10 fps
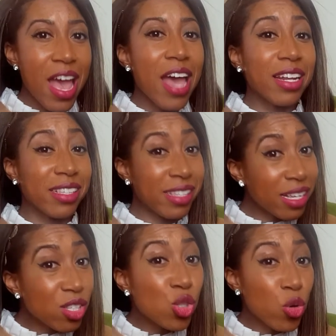and
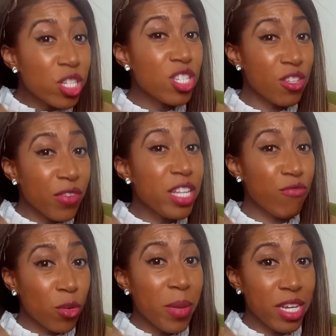access sources of
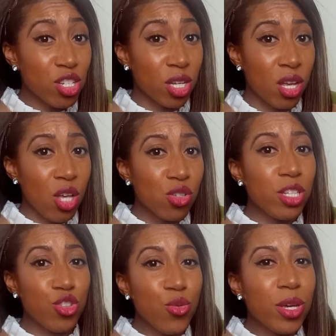information so
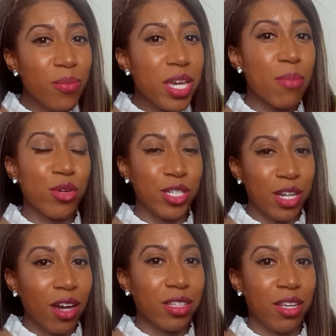that you can be a
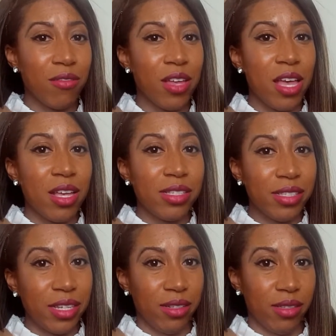productive
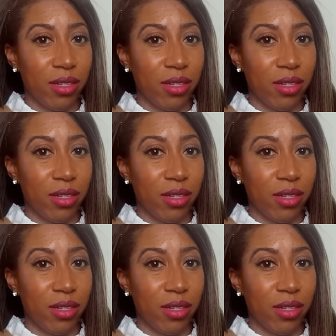citizen.